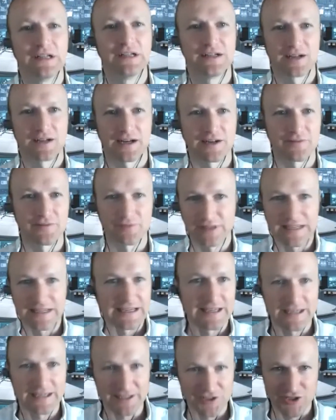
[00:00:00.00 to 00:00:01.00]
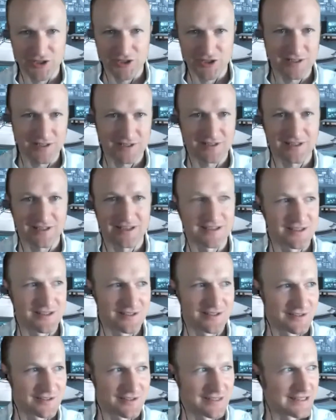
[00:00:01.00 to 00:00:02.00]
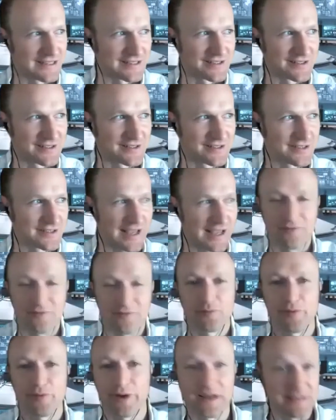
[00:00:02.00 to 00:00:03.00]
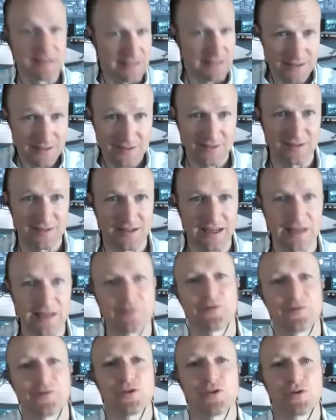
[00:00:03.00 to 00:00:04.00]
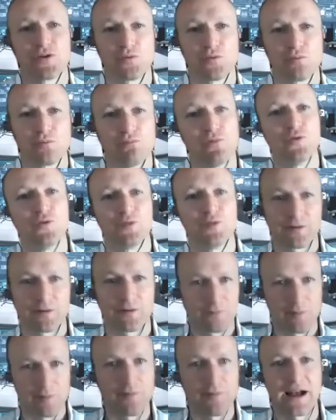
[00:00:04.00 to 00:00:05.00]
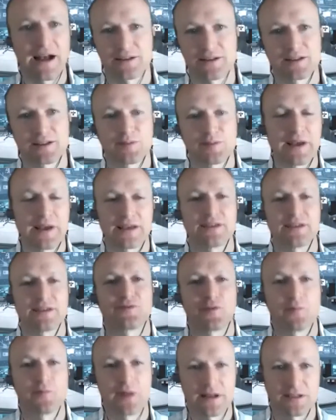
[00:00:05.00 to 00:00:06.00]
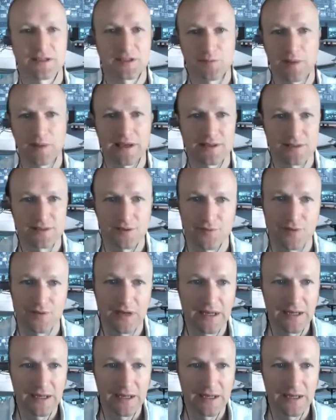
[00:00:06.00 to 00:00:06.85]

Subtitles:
kind of linkage is ever present if you're moving from that space of